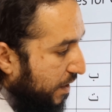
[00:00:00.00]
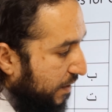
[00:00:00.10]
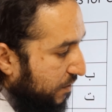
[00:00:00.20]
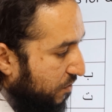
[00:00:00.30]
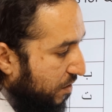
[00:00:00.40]

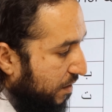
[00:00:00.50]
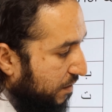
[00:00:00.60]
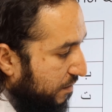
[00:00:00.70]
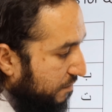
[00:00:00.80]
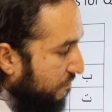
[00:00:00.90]
Kasra,
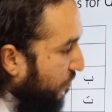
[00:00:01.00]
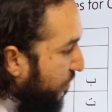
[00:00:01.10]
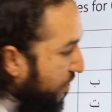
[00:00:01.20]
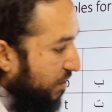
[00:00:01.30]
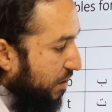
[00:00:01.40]
we
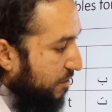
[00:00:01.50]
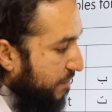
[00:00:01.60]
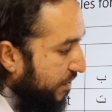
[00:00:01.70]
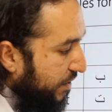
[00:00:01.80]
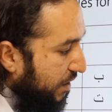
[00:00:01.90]
just
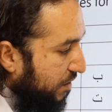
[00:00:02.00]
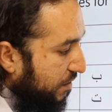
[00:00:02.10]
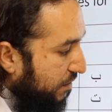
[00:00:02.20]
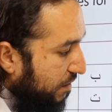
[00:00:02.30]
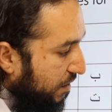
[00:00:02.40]
explained that
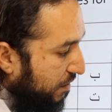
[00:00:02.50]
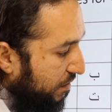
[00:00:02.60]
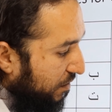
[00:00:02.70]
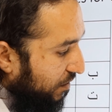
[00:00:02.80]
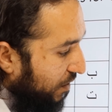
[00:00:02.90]

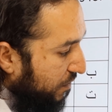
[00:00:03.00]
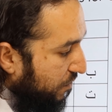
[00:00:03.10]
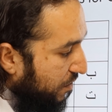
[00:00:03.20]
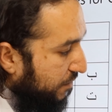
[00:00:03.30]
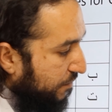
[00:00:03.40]
this is a
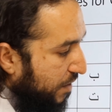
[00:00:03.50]
kasra.